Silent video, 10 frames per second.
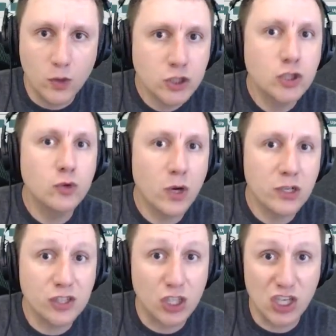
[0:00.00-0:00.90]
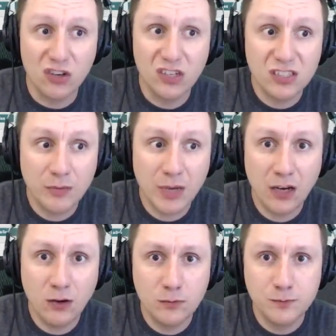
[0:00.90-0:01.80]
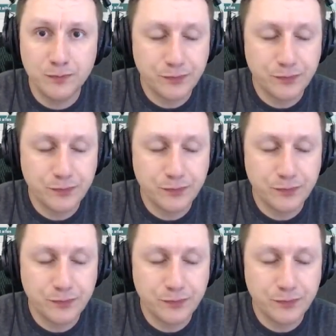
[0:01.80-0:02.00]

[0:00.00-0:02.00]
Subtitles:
Wouldn't you want to secure it somehow?